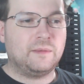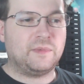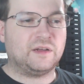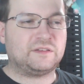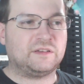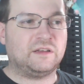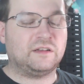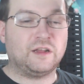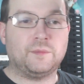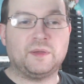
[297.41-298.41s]
but
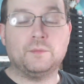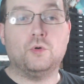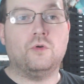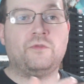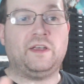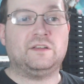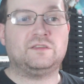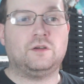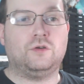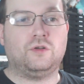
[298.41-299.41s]
there'll be more
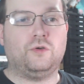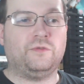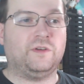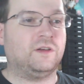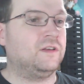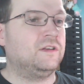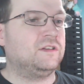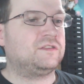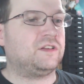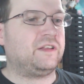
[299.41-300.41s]
things on offer.
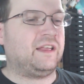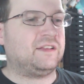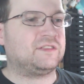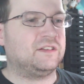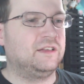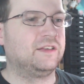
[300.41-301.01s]
So yes.